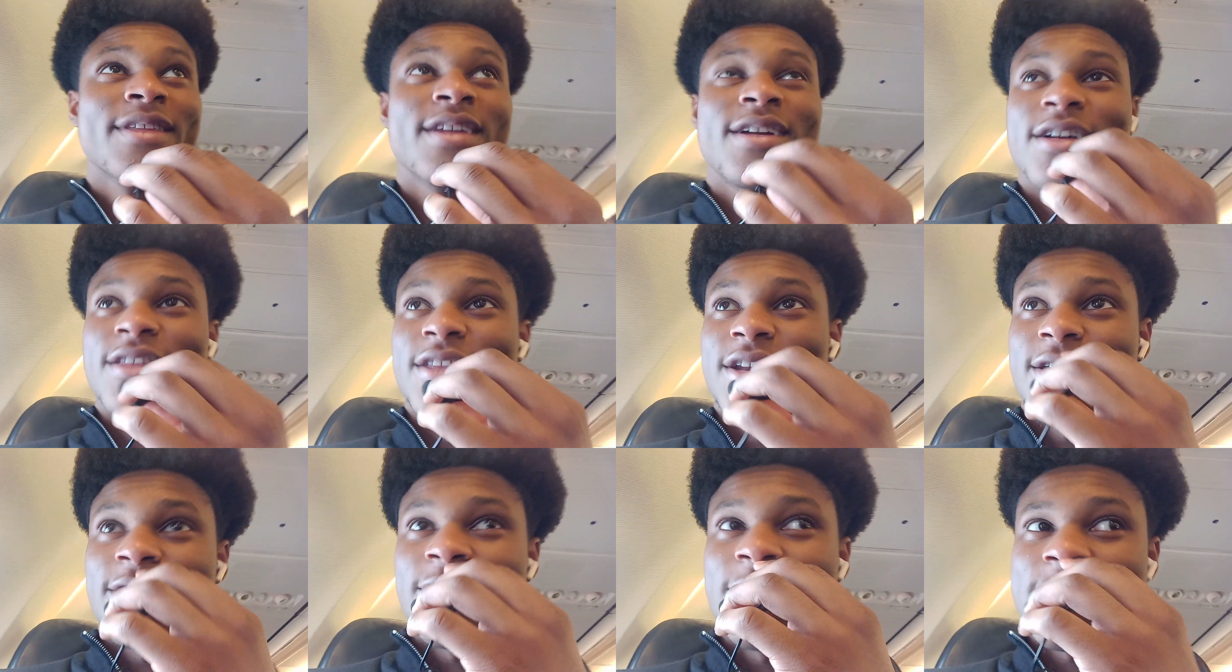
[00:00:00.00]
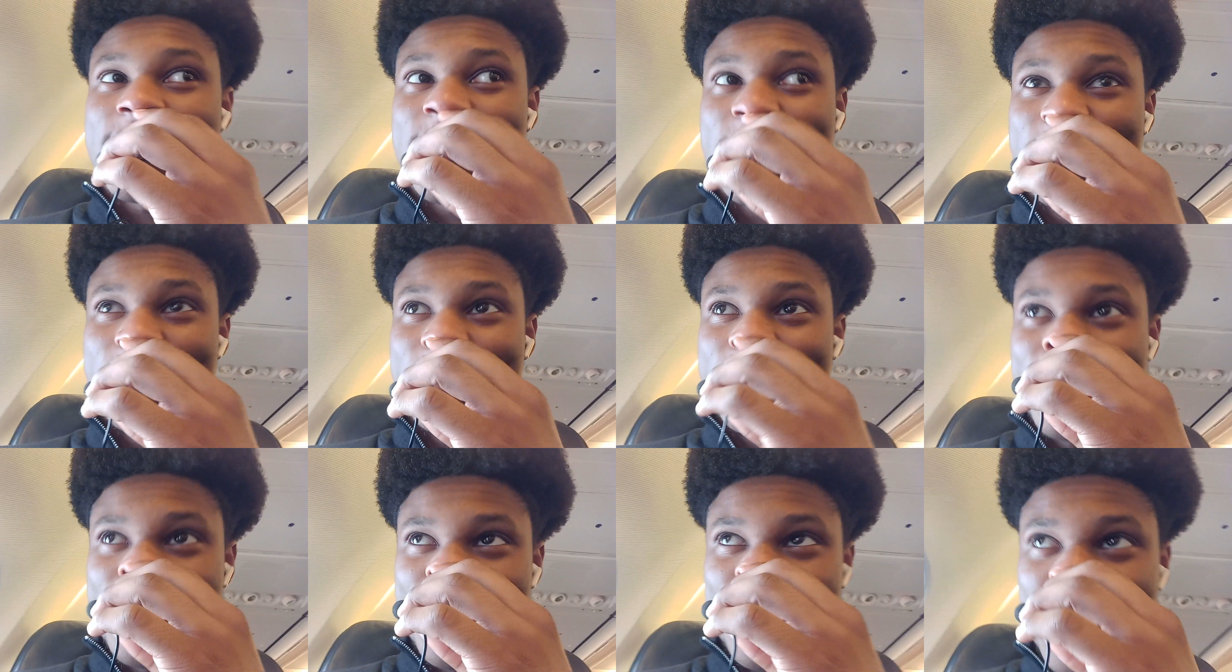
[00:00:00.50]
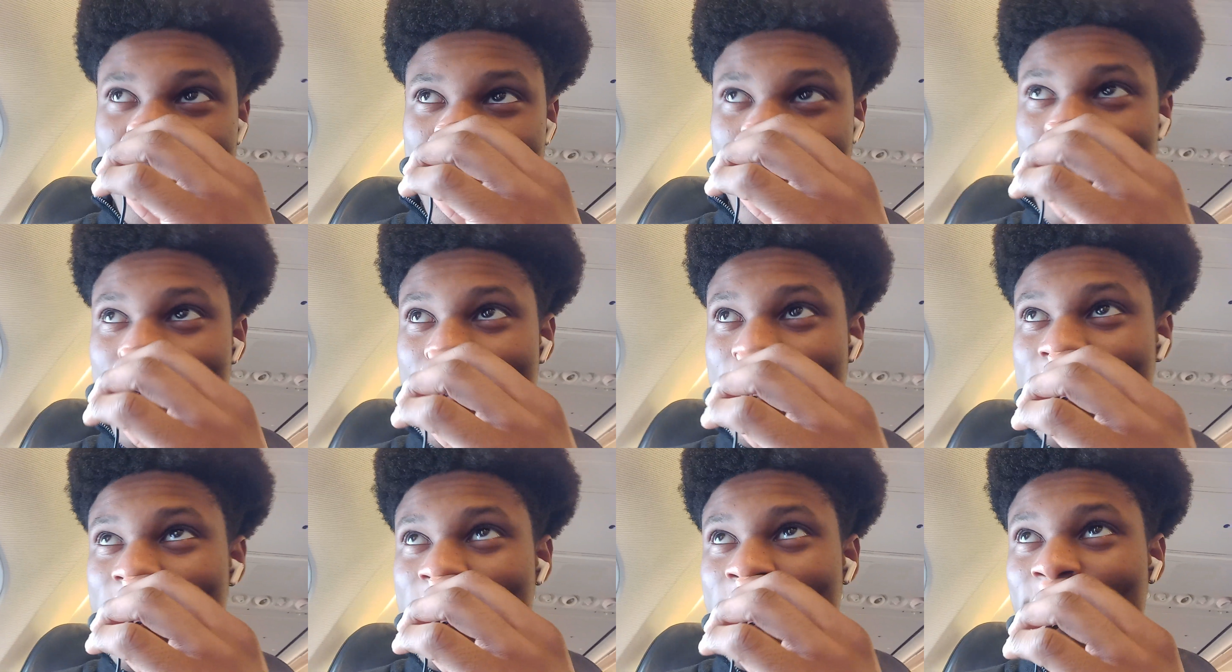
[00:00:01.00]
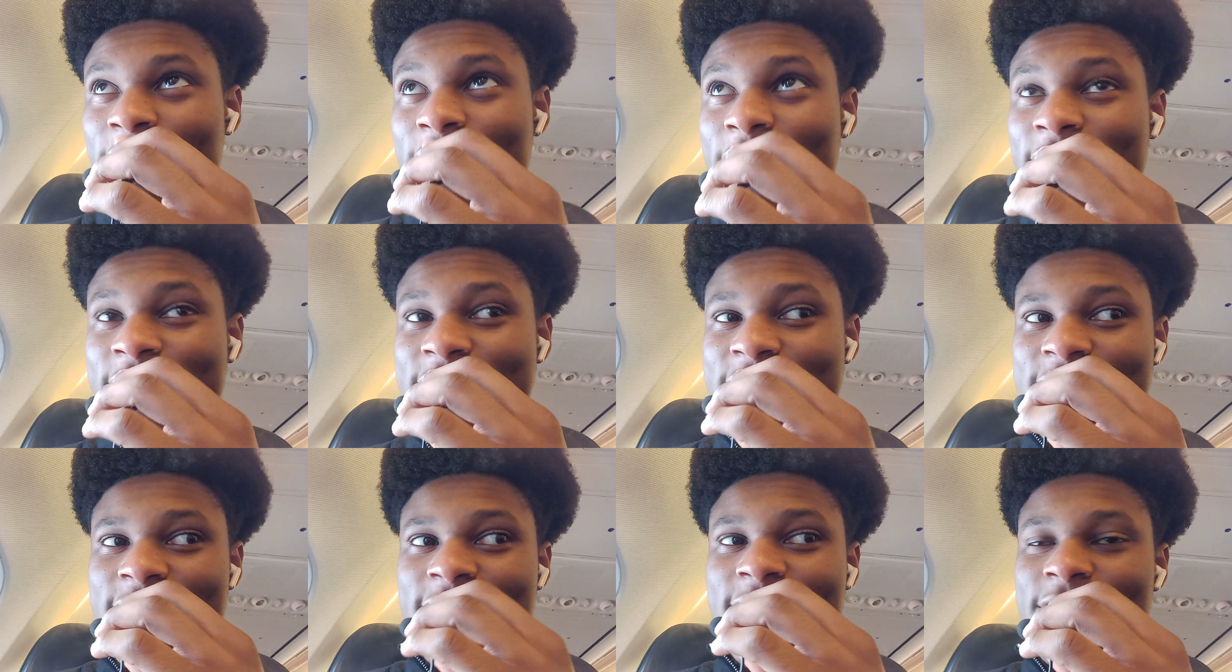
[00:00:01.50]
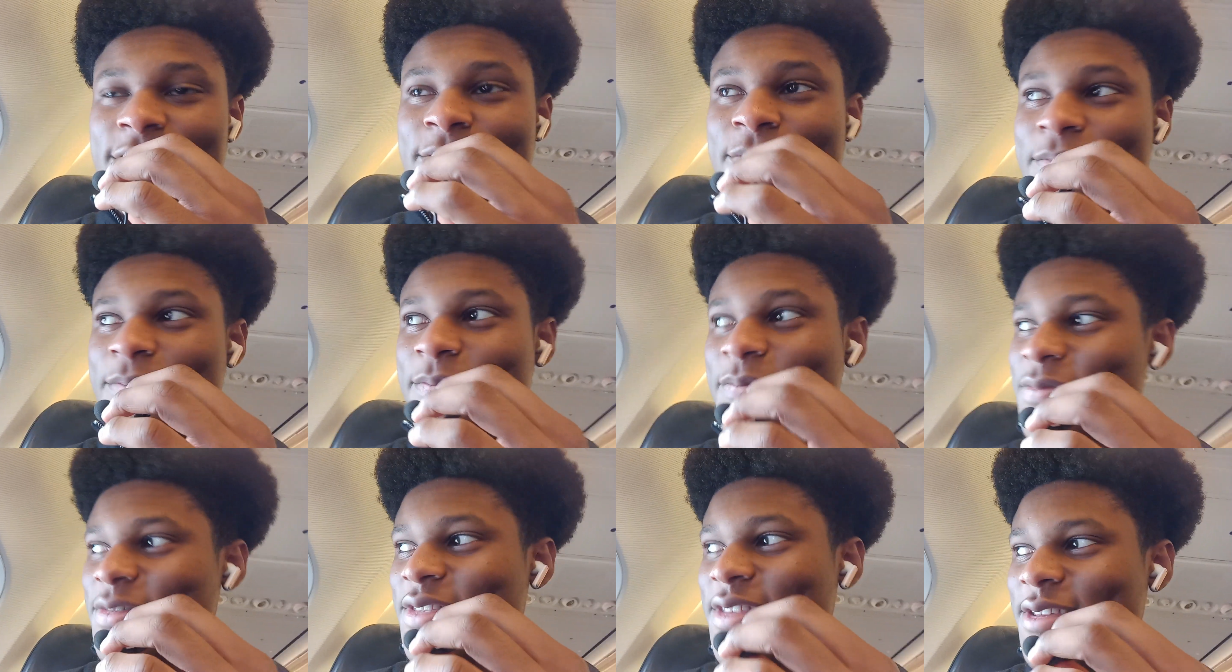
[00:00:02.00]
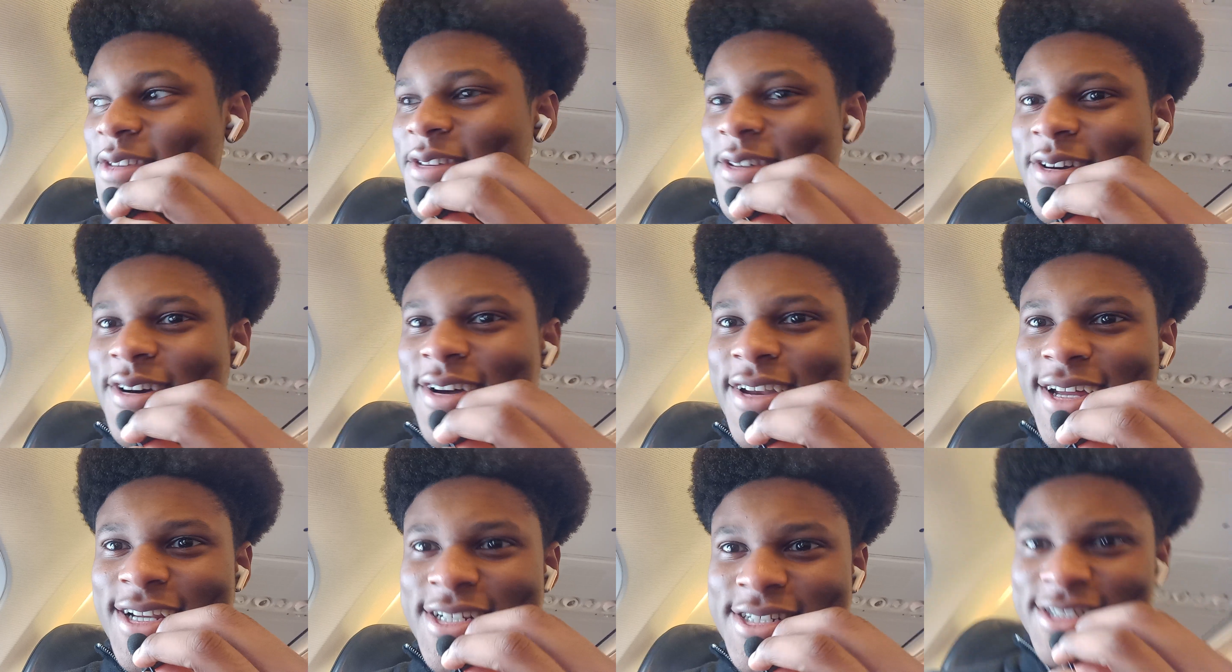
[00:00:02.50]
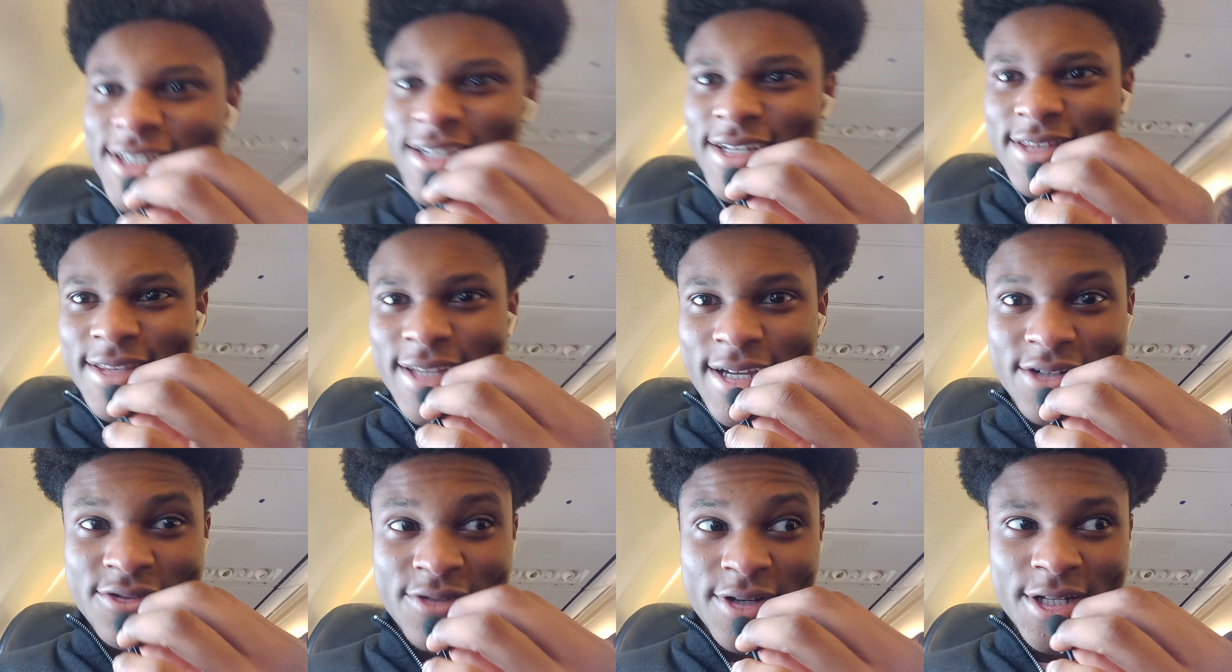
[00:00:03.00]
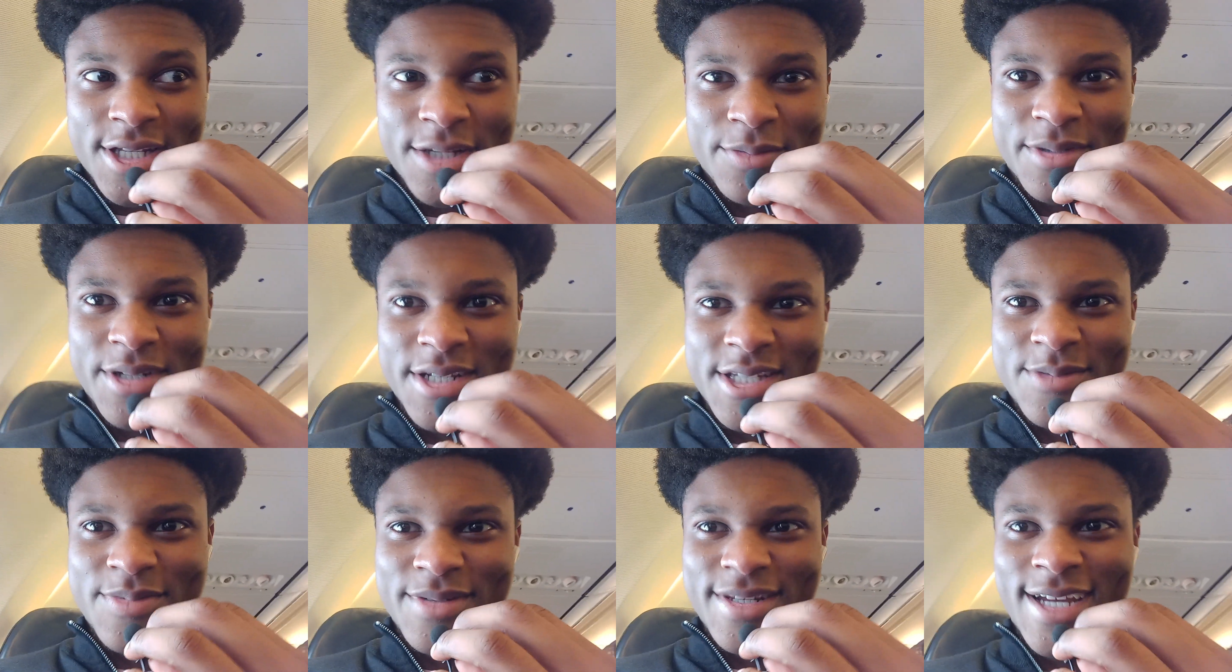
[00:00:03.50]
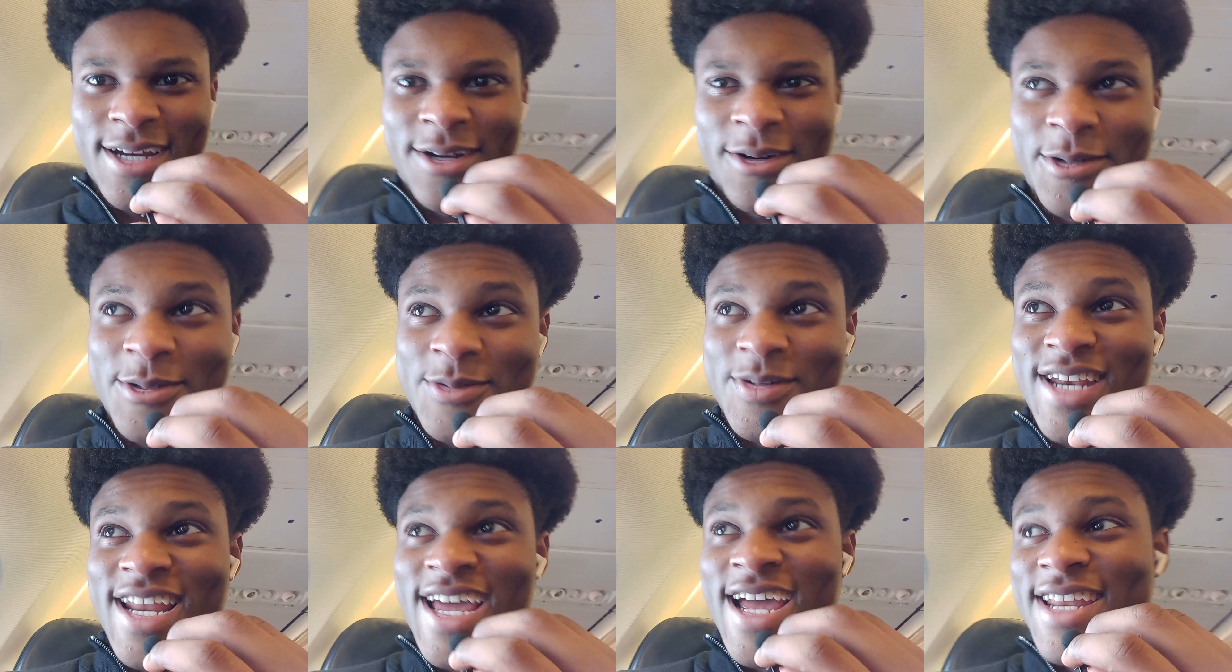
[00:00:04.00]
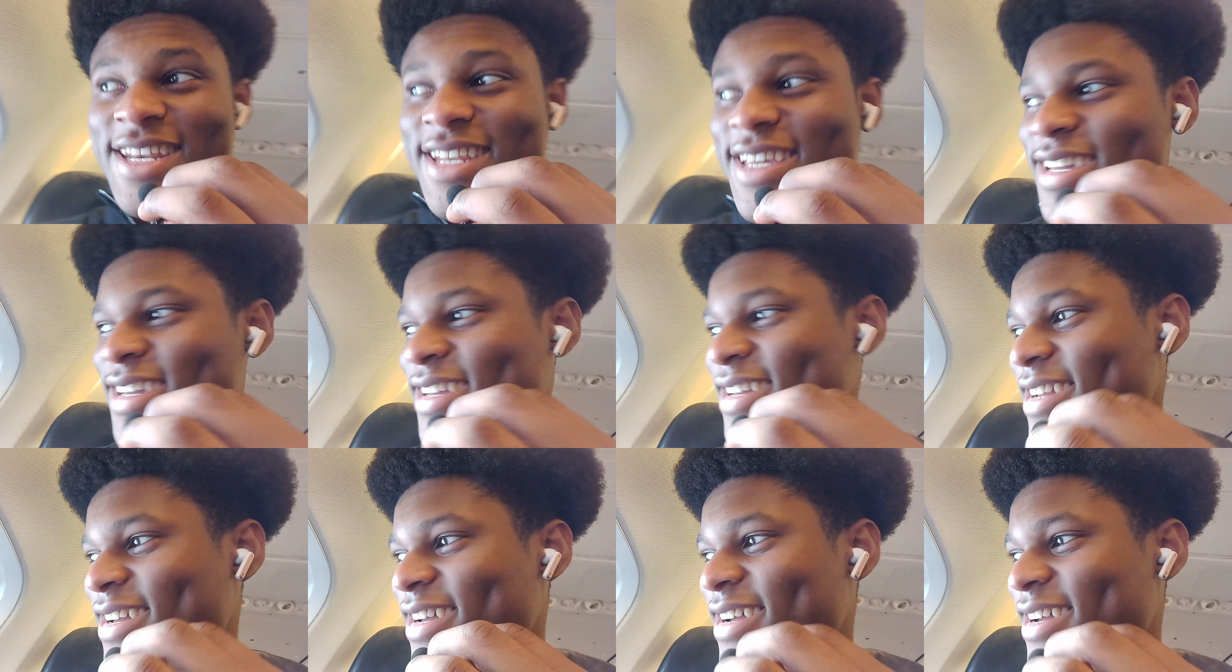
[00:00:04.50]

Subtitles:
and then I got told, oh, you can't actually eat that. Tray table needs to be down because we're landing.